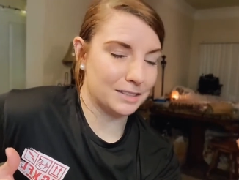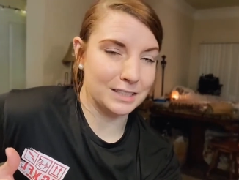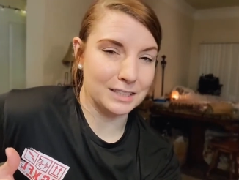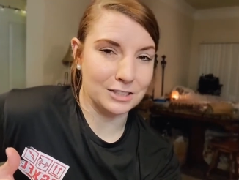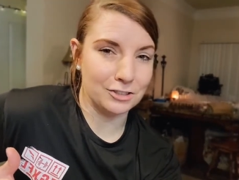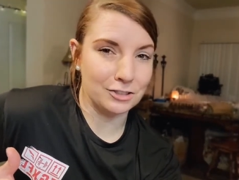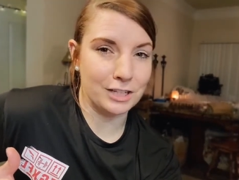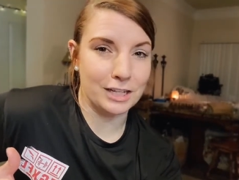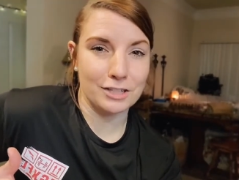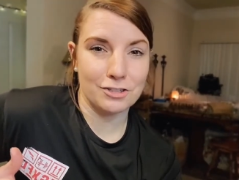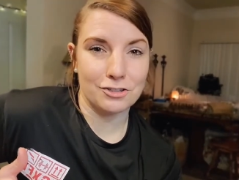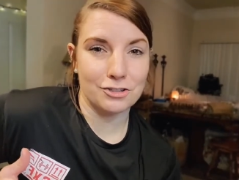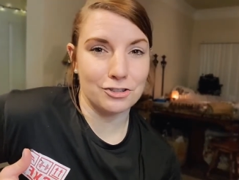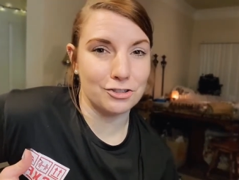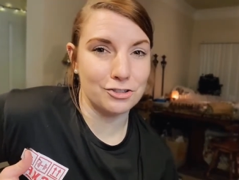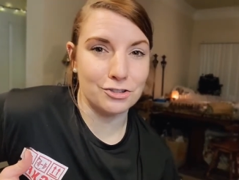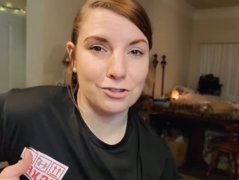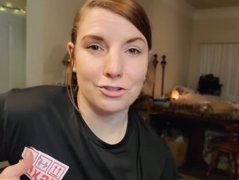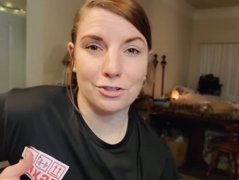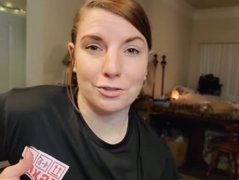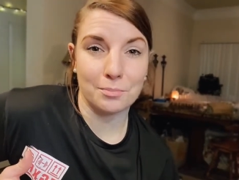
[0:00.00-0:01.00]
It's That's
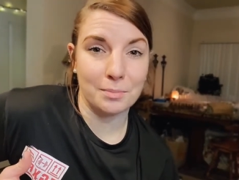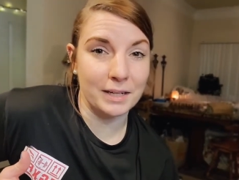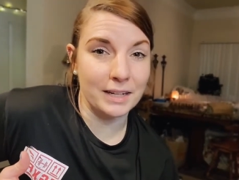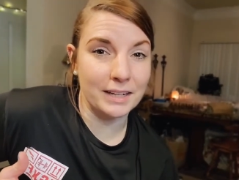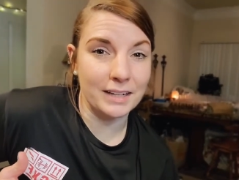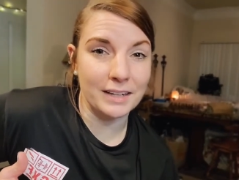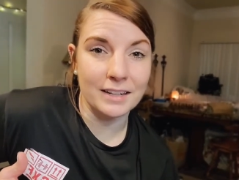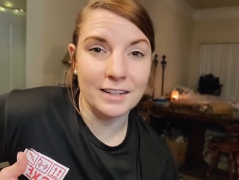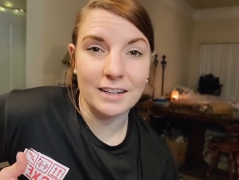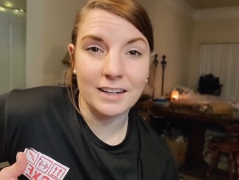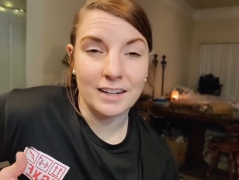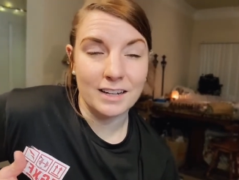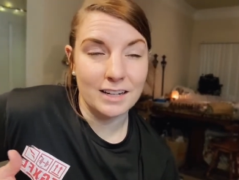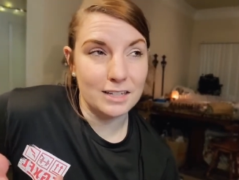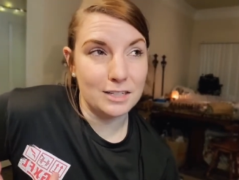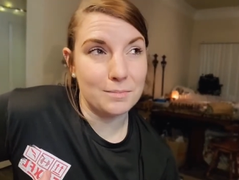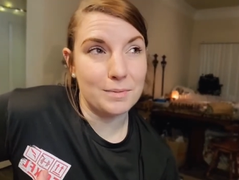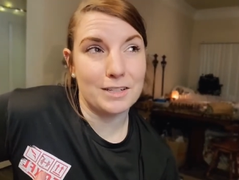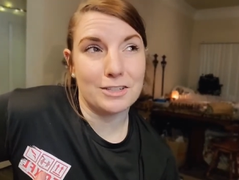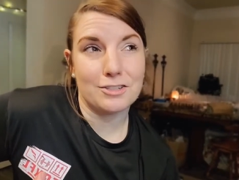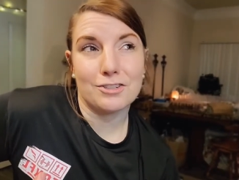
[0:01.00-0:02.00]
just stupid,
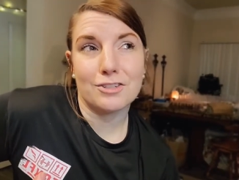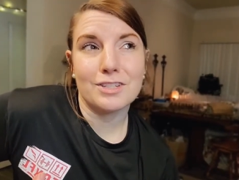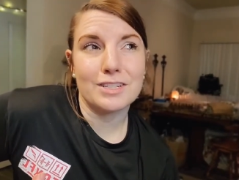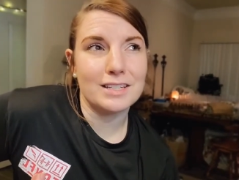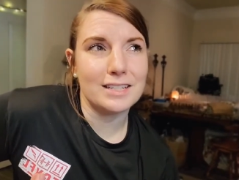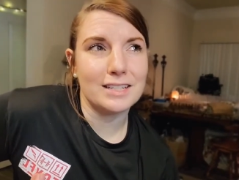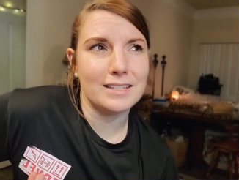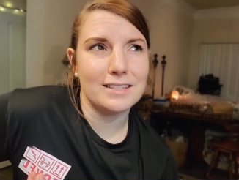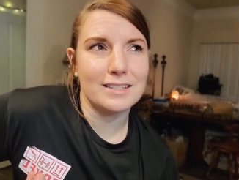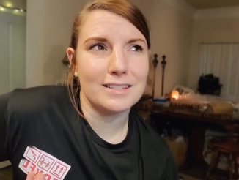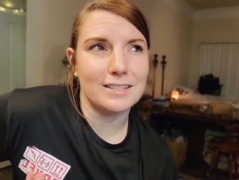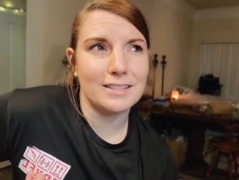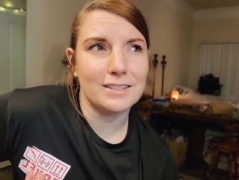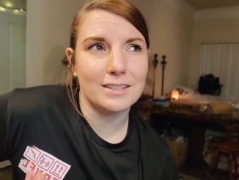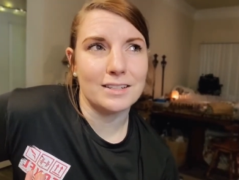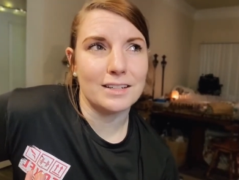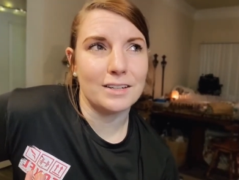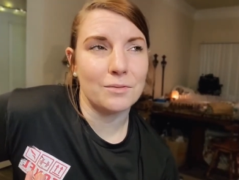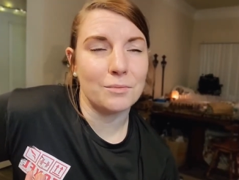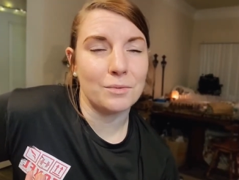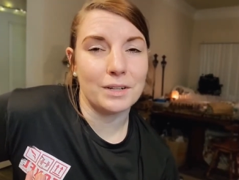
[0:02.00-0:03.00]
especially since
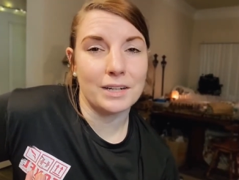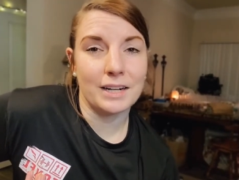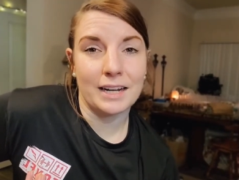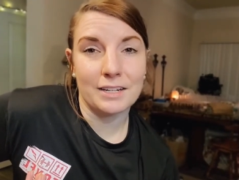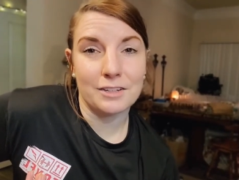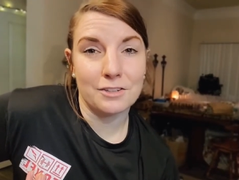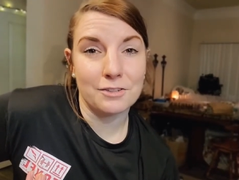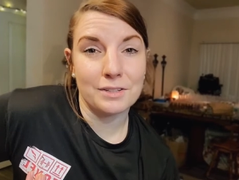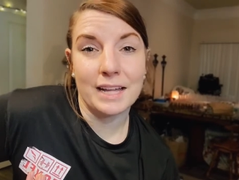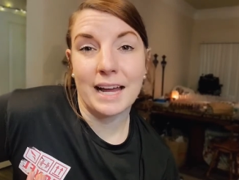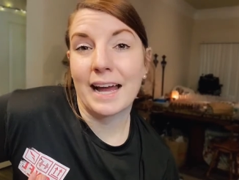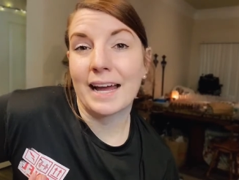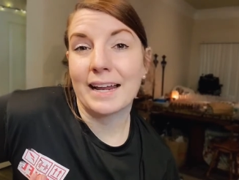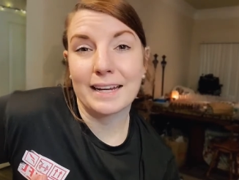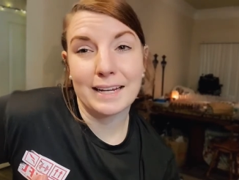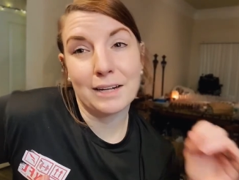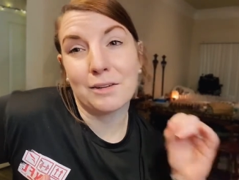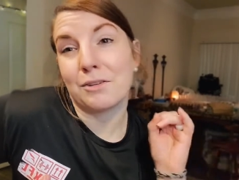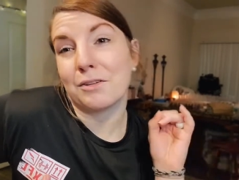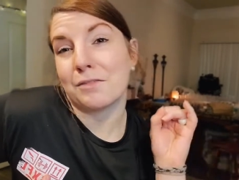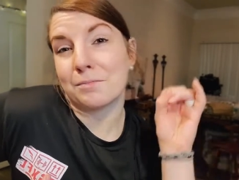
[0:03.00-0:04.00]
when I do that,
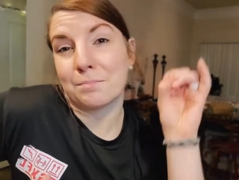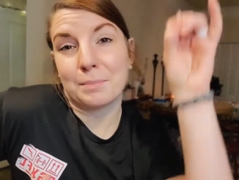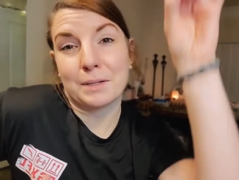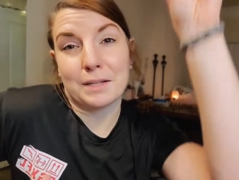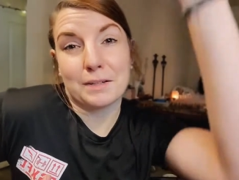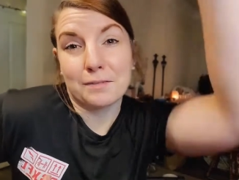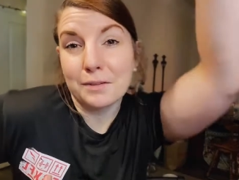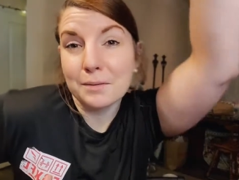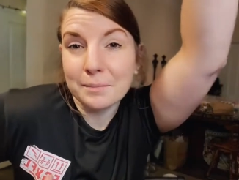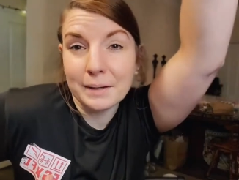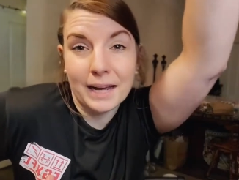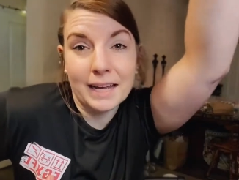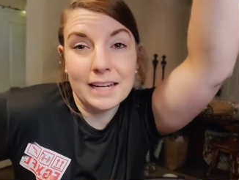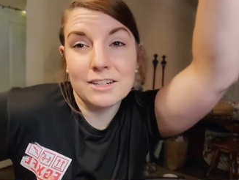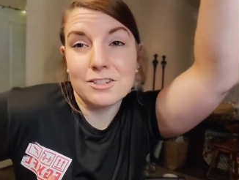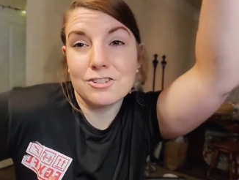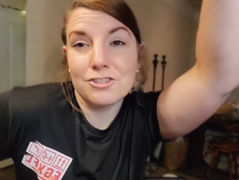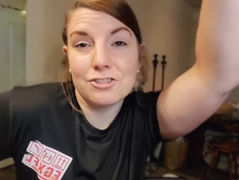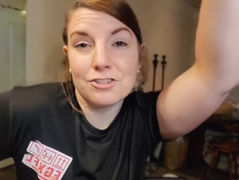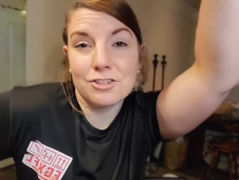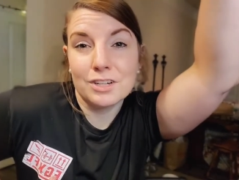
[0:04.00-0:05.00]
it would be for
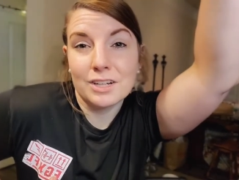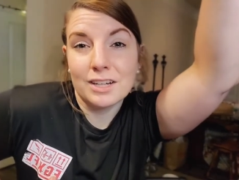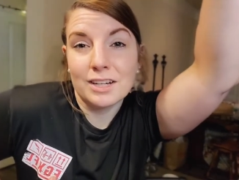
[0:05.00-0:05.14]
bench.